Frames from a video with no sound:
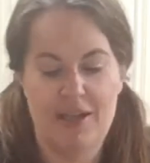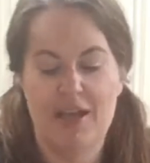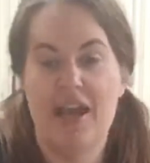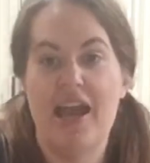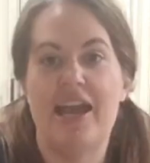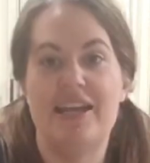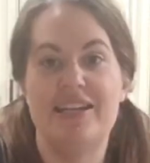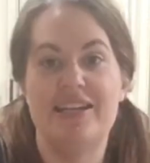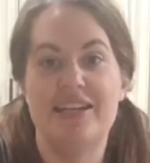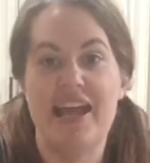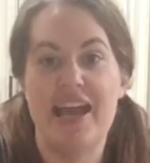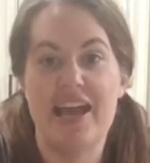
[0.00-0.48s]

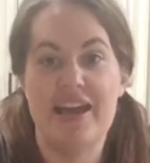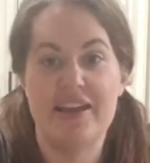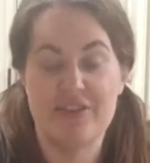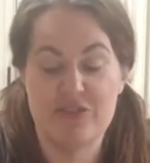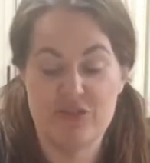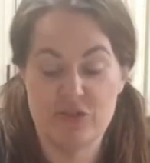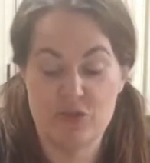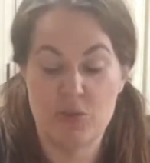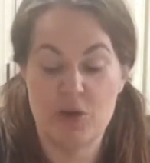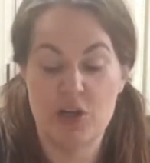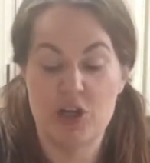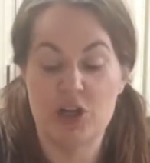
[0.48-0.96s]
And next,
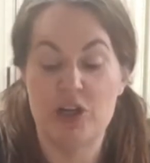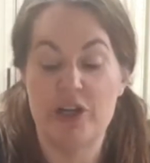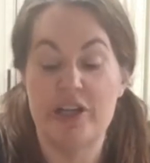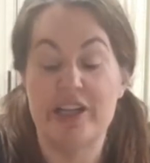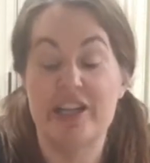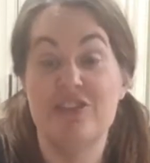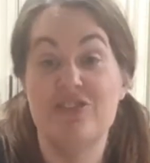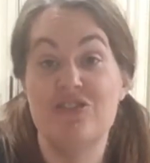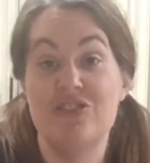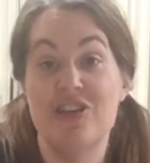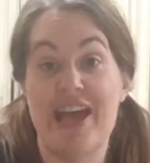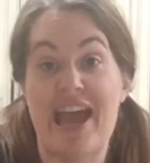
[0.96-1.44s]
we're going
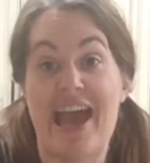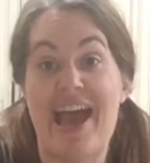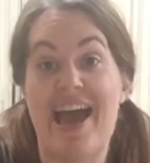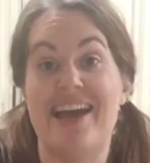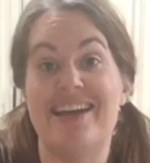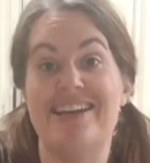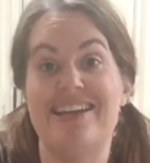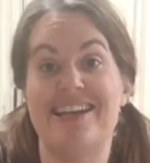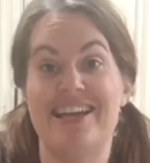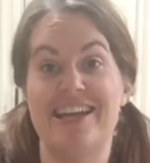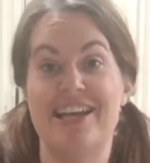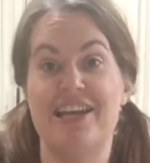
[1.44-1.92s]
to add
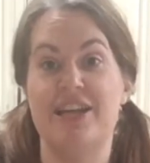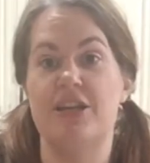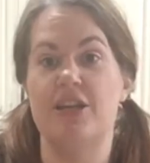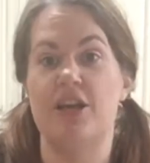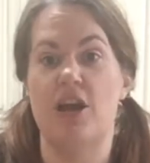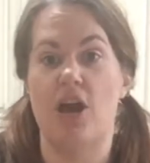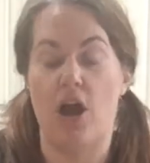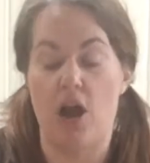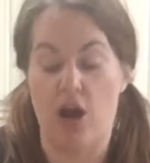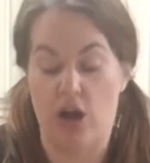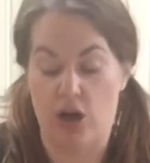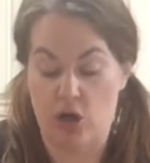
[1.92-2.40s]
in
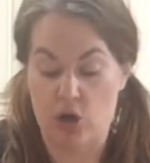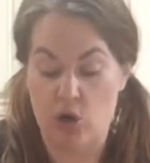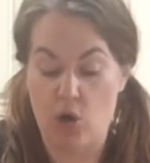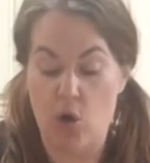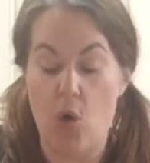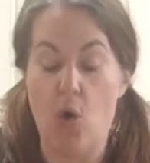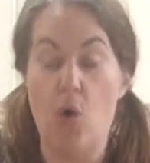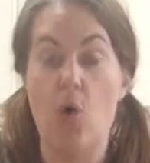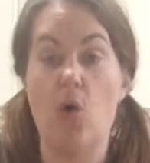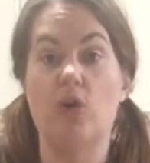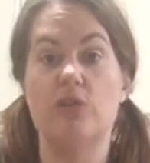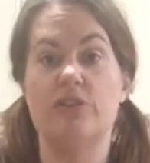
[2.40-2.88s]
our
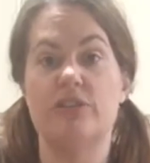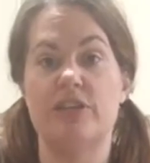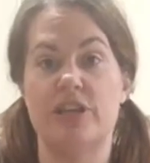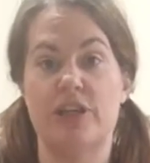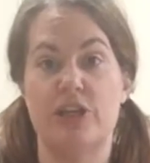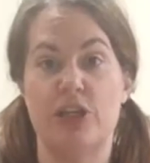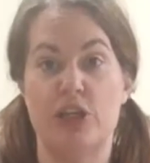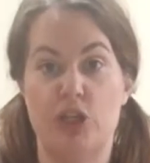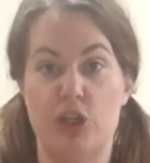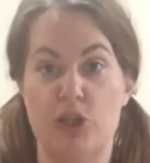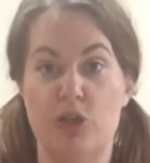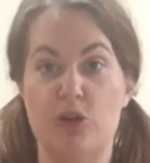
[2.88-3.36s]
cold
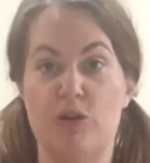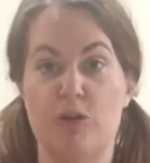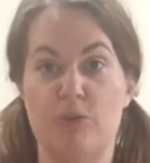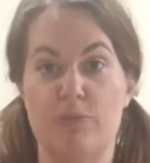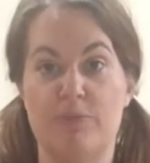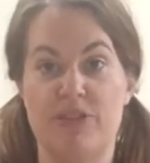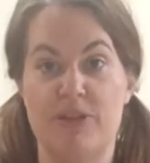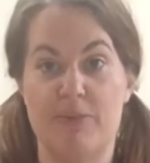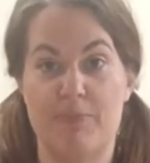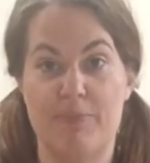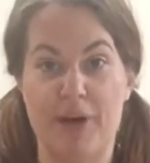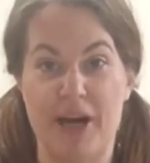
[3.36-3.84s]
cubed
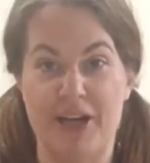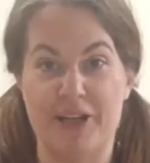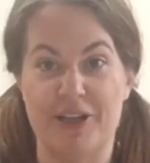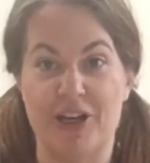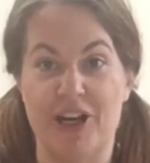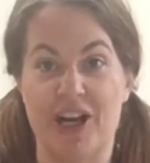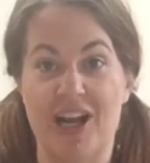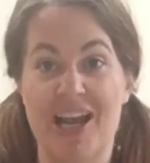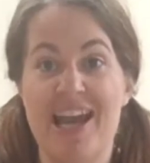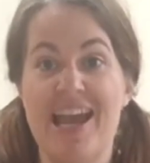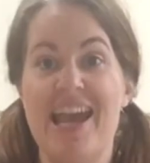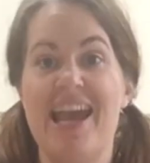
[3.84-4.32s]
butter.
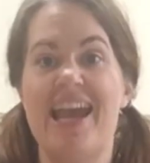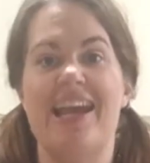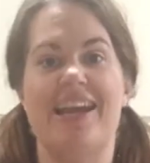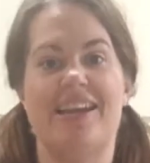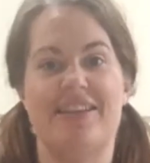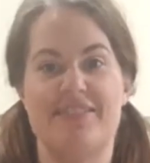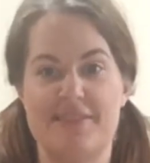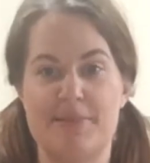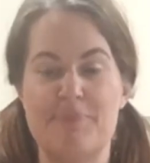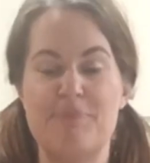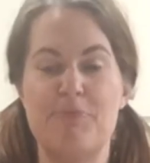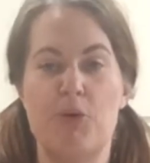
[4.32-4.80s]

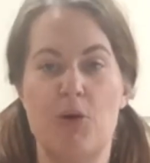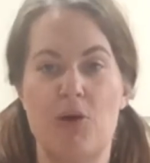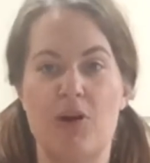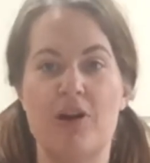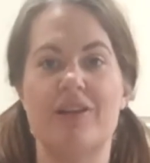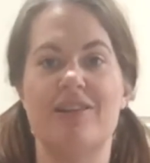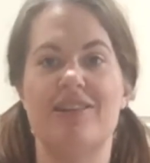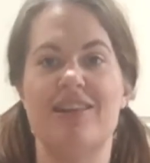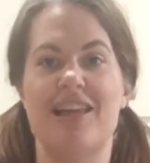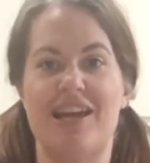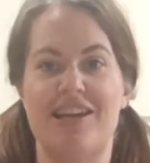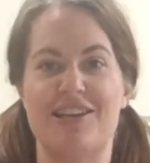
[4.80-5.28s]
It's
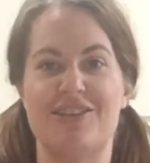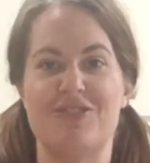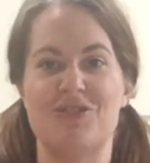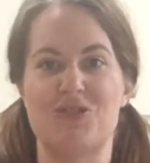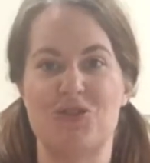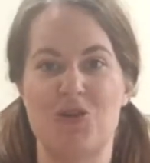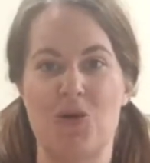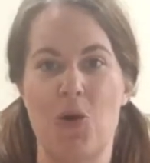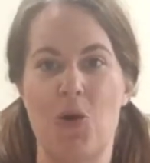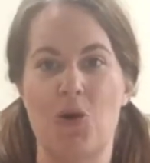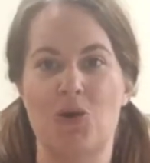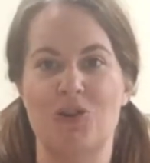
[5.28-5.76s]
important that it's
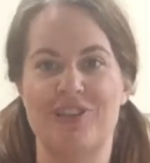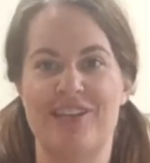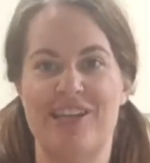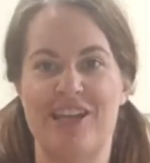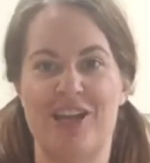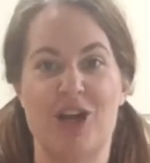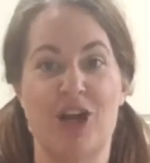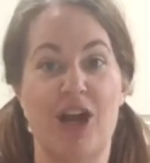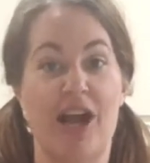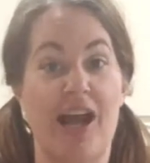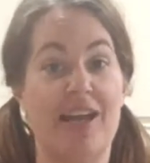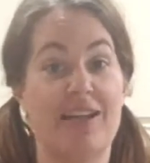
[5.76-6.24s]
cold
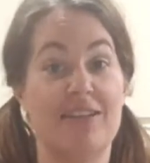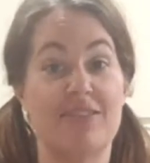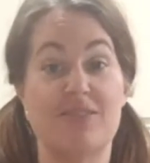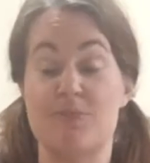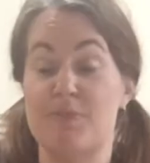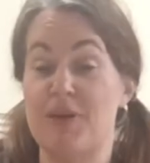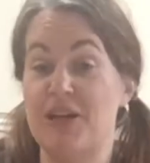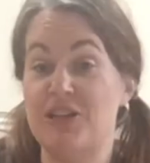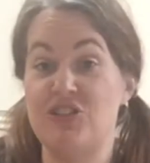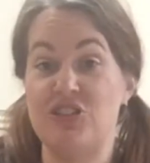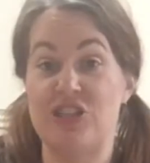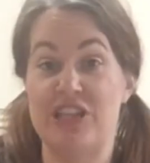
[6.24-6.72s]
here, and it's
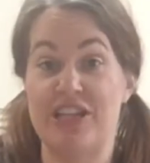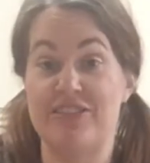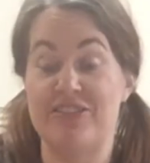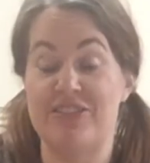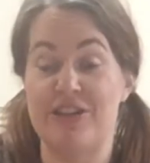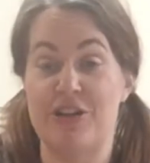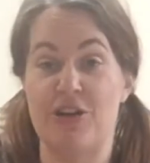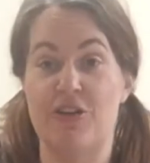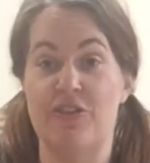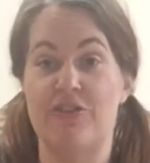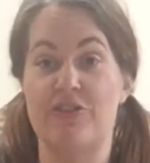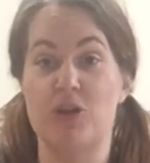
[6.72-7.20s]
much
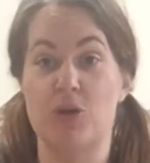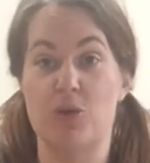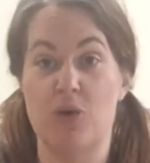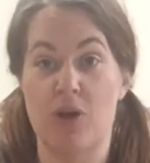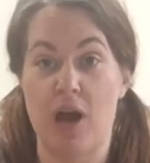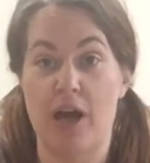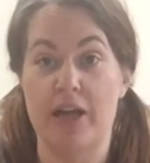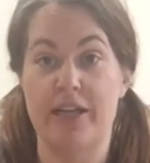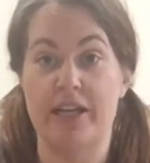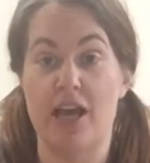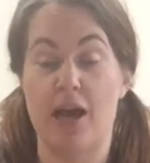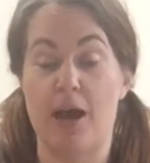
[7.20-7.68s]
easier if you
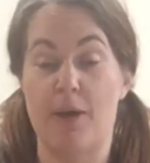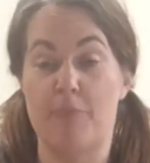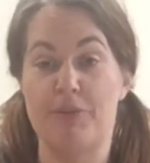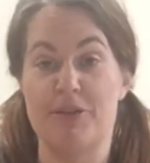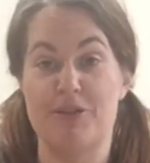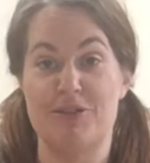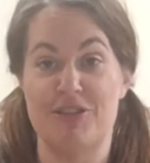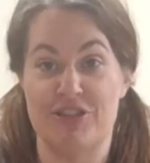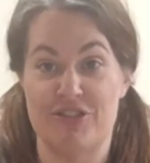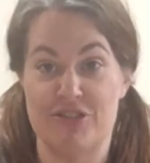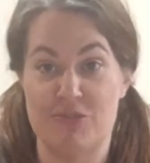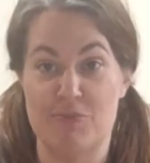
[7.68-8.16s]
cut it up
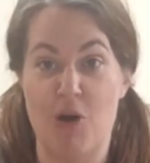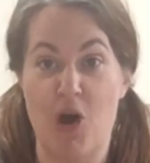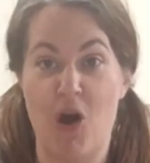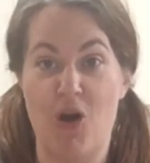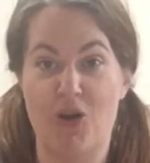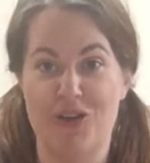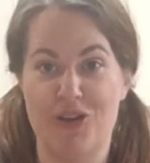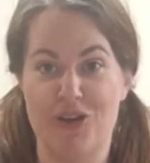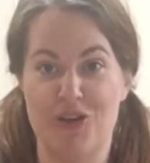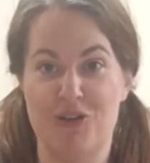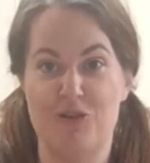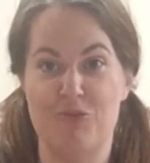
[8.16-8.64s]
into small
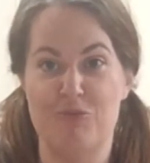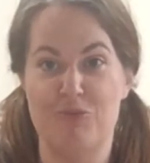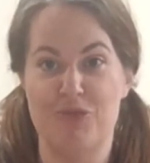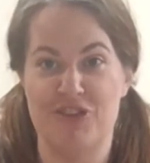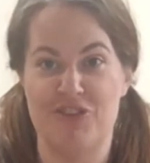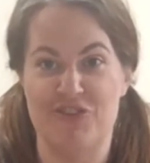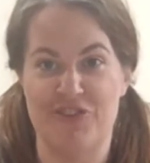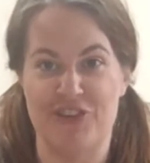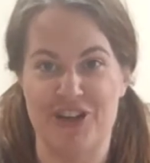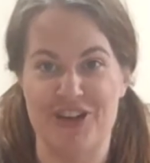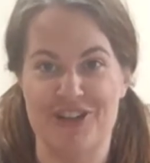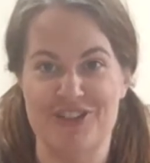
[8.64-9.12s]
cubes
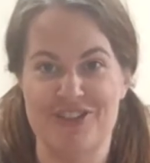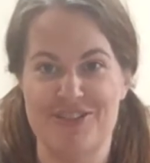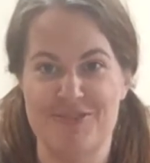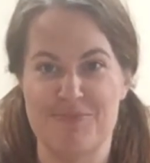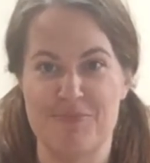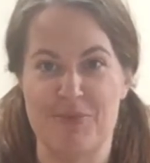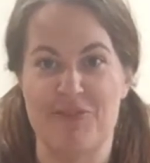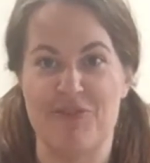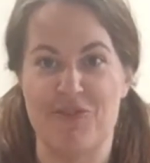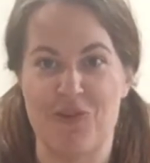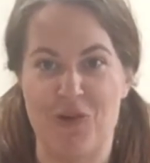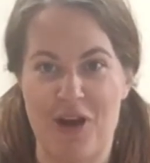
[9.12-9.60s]
first
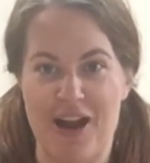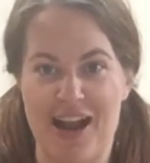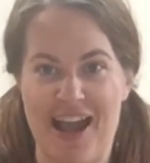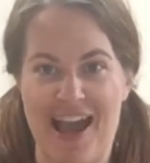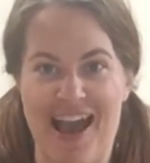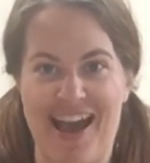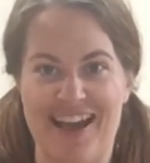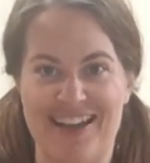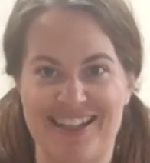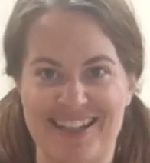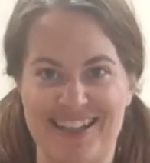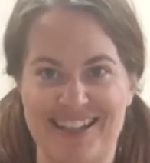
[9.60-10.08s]
before
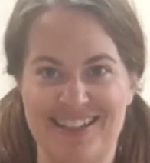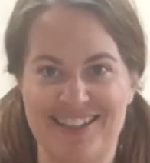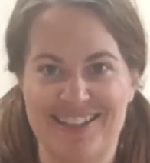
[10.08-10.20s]
adding.